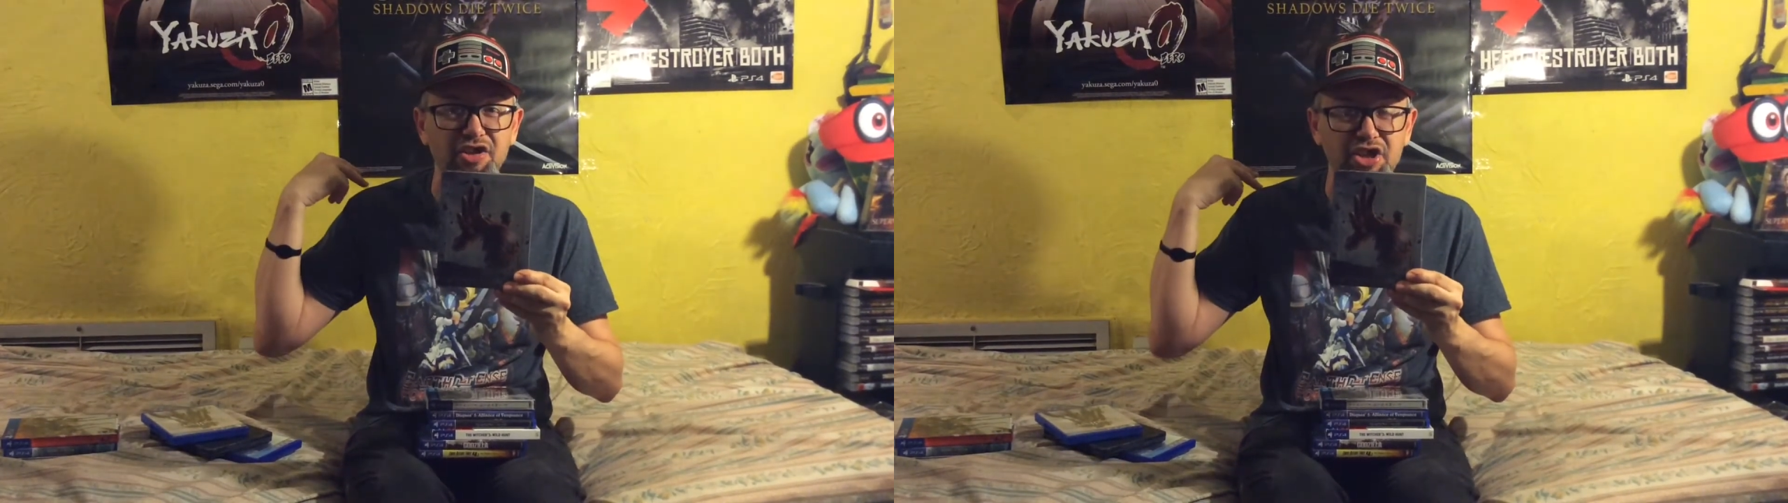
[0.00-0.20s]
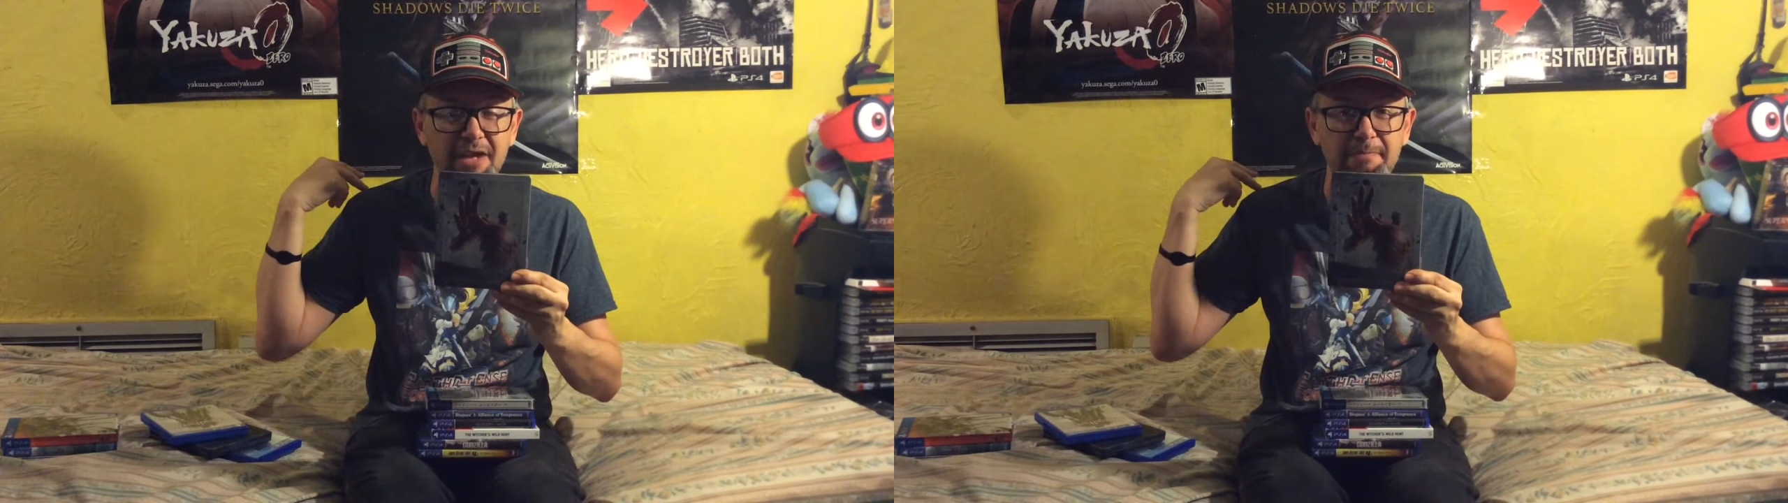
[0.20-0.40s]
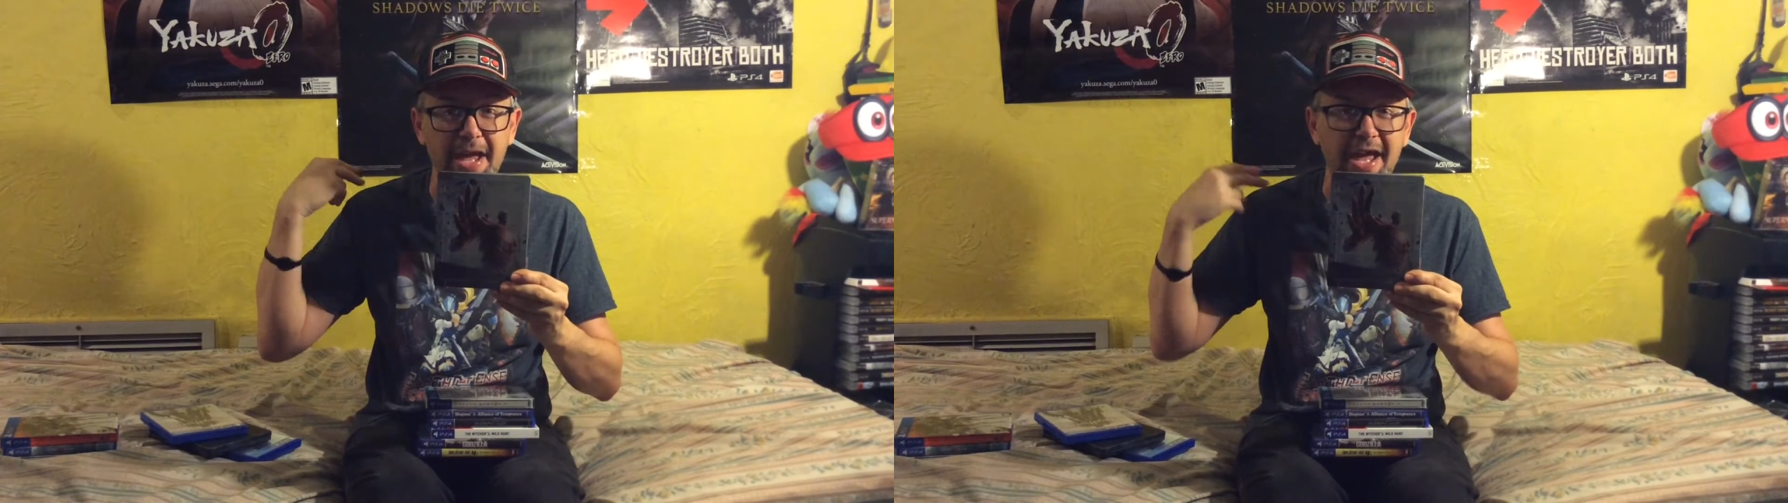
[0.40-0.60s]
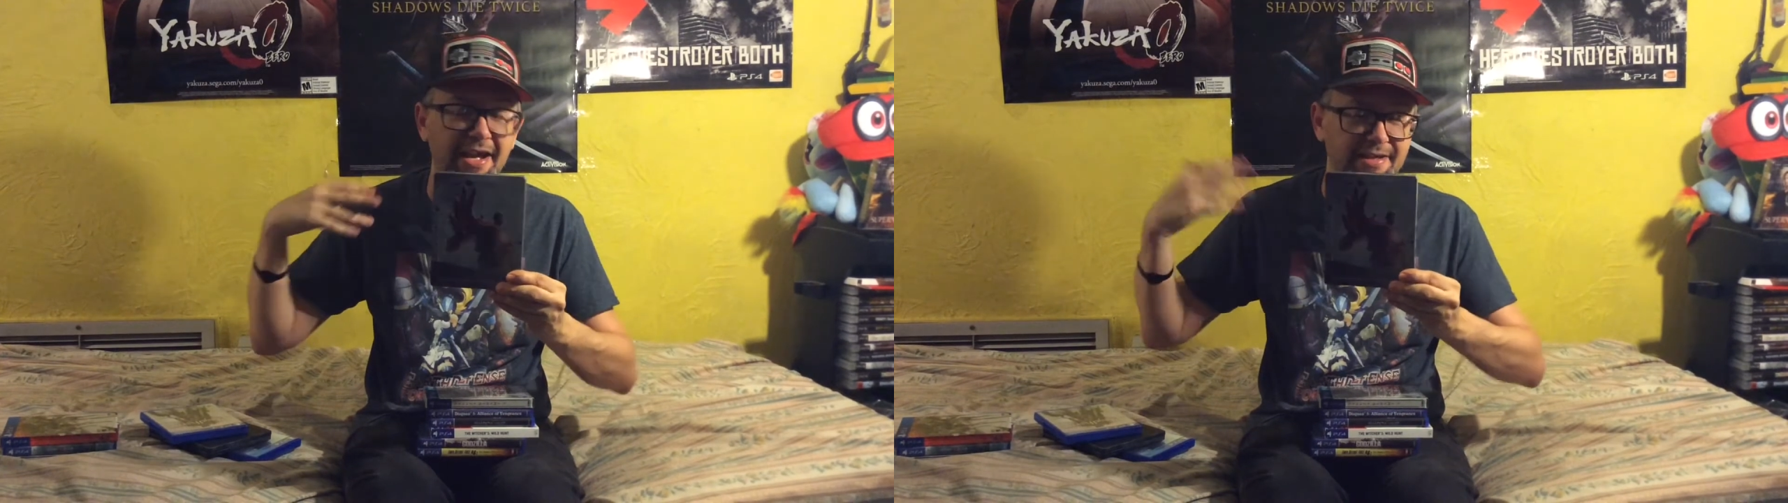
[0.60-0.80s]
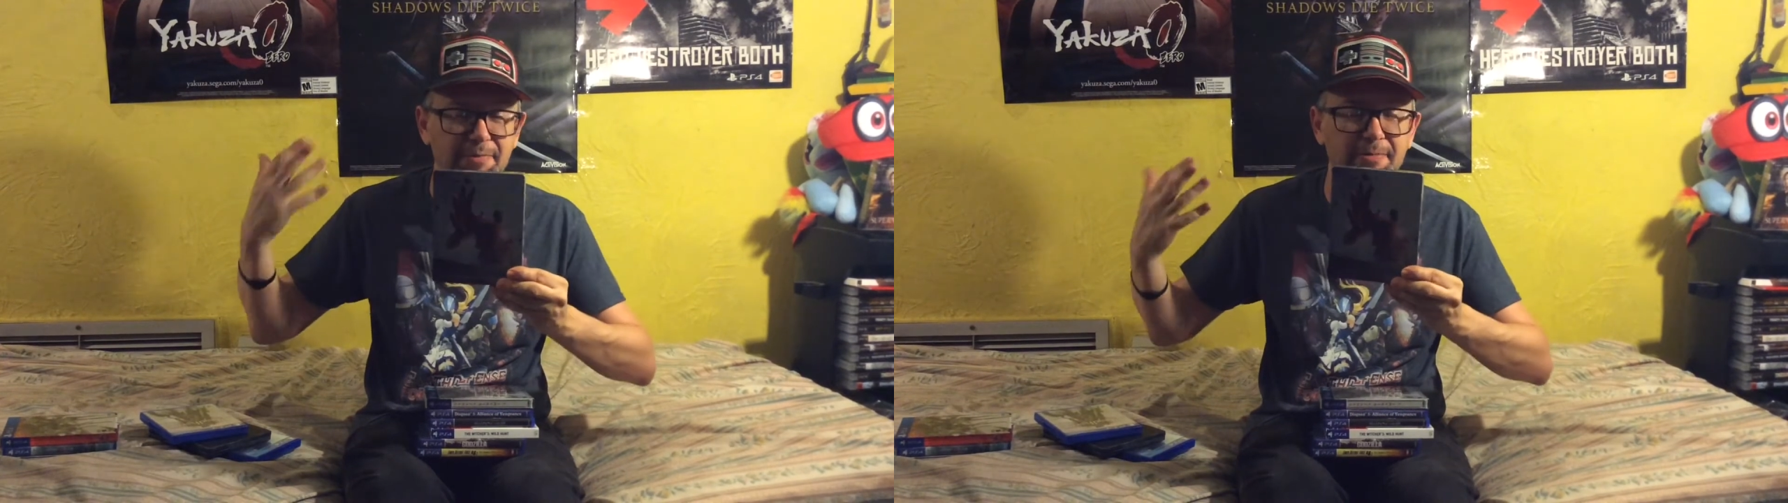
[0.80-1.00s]
jetpack.
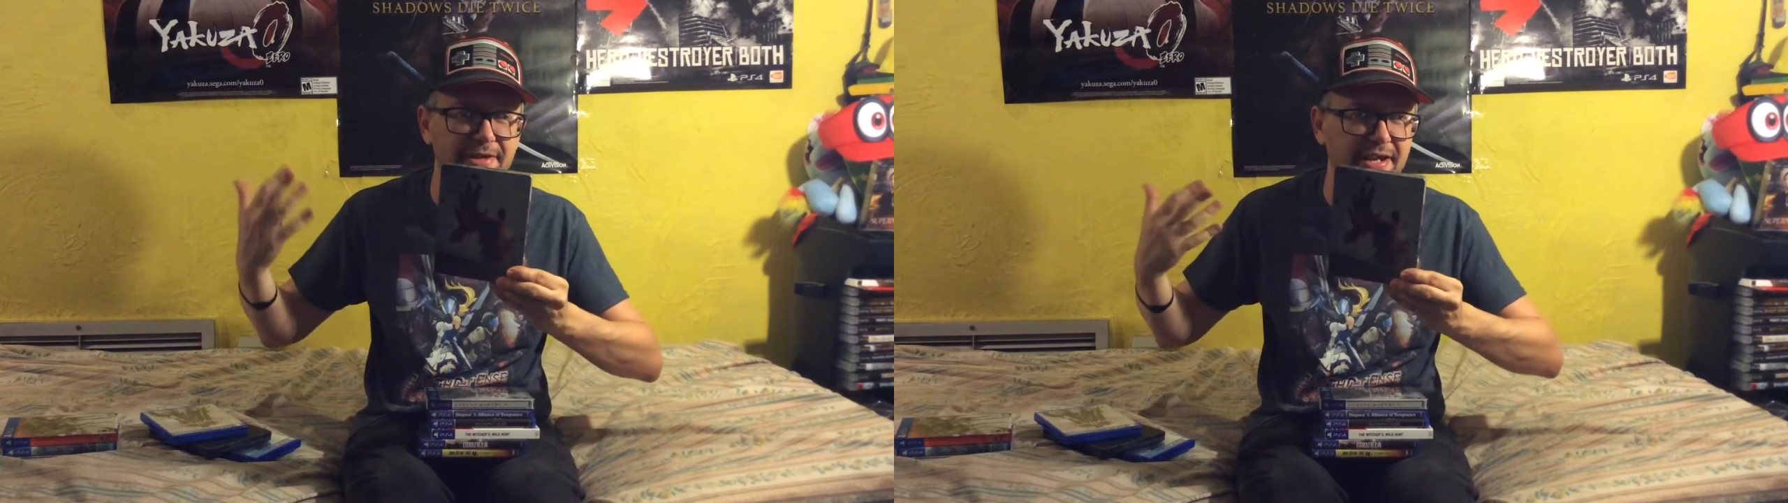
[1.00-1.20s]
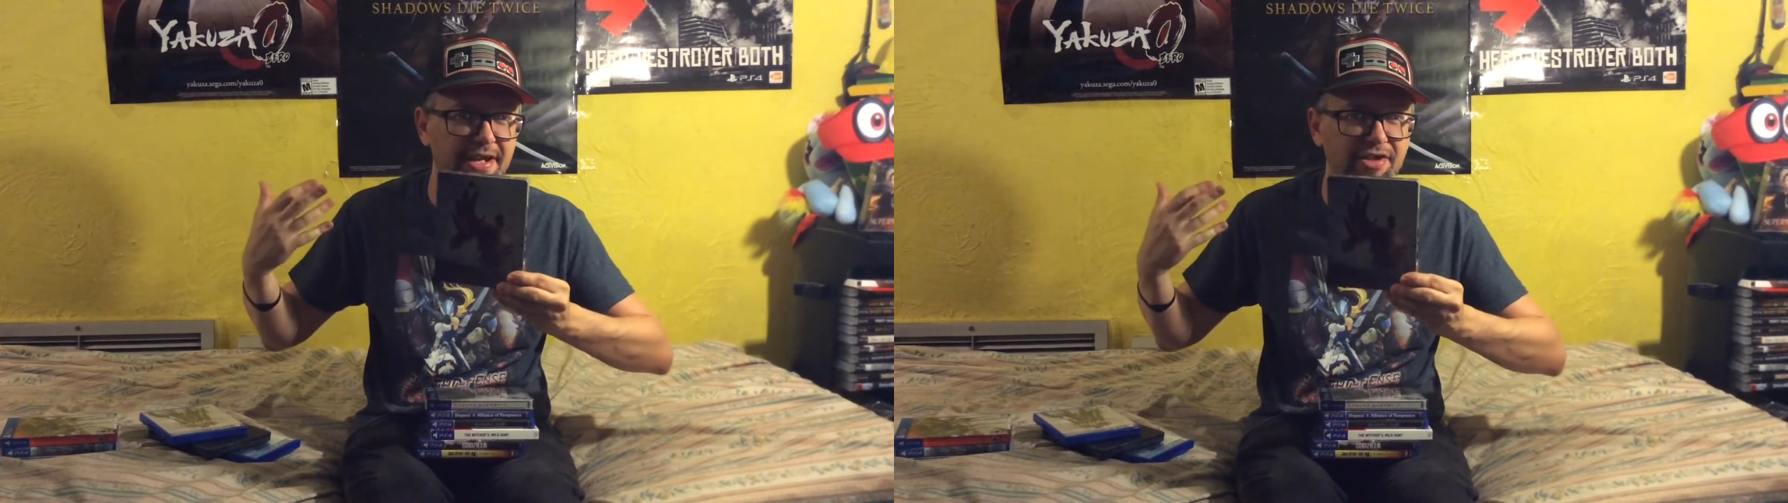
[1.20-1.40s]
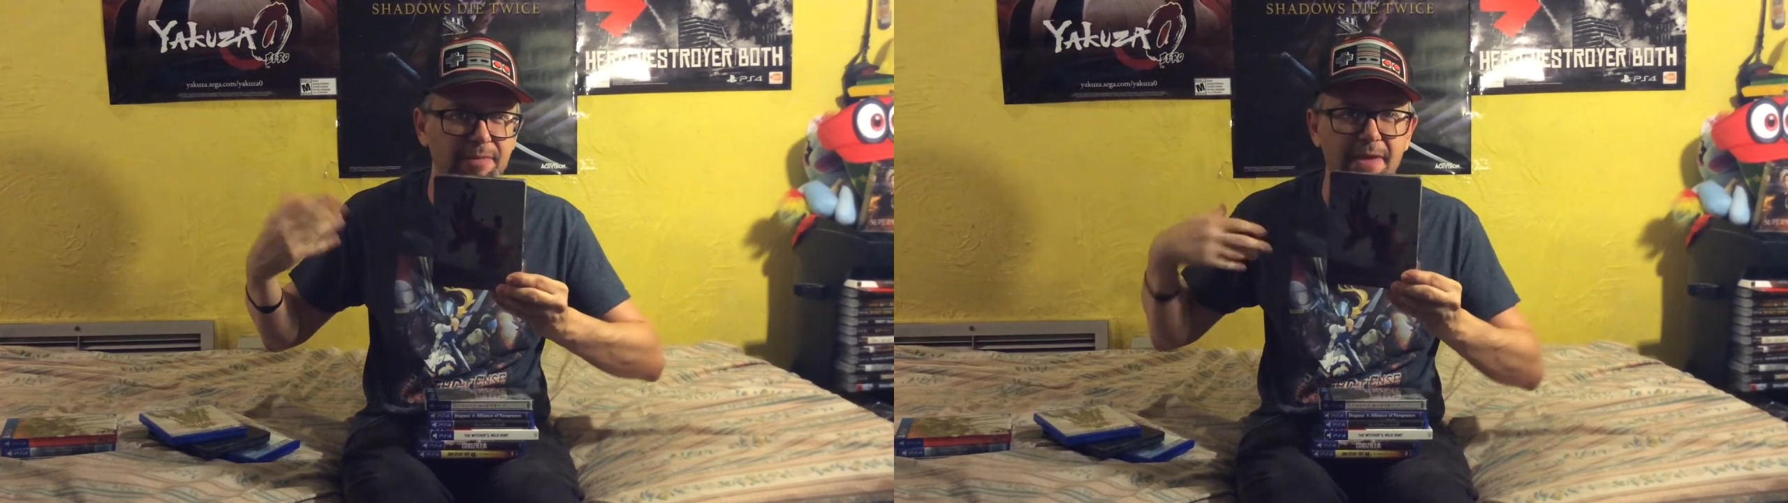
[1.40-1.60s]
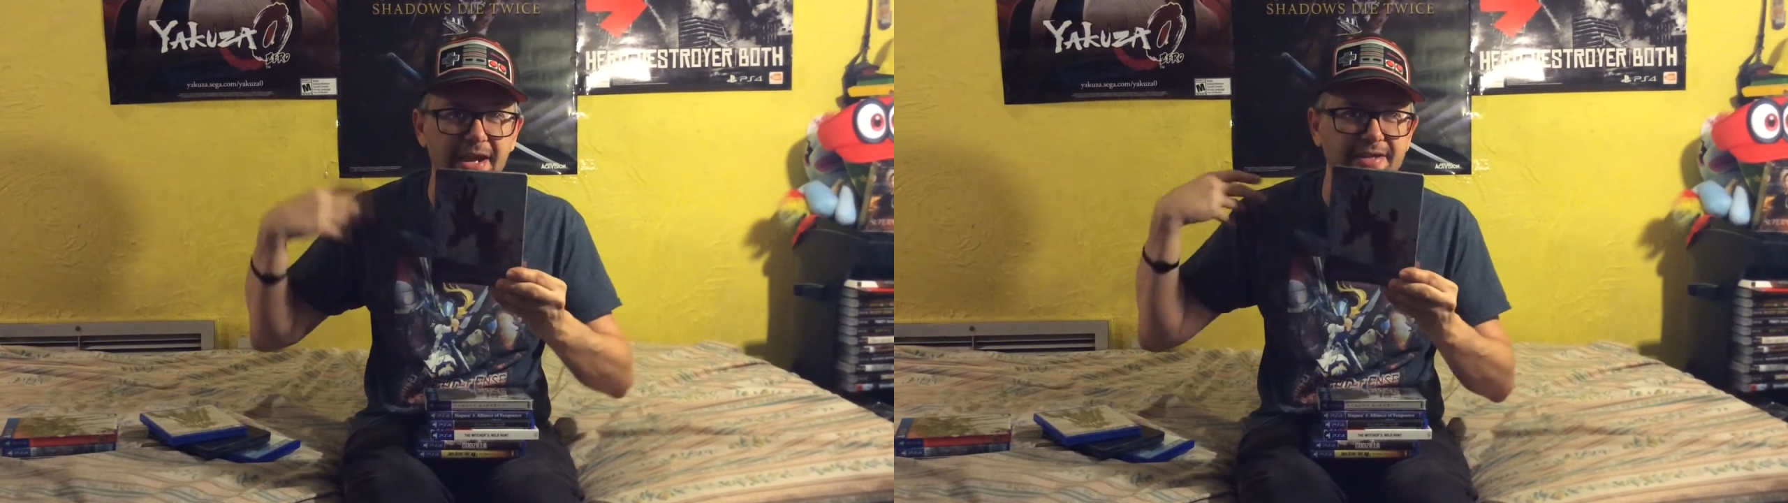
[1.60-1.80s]
It's pretty much like a jetpack.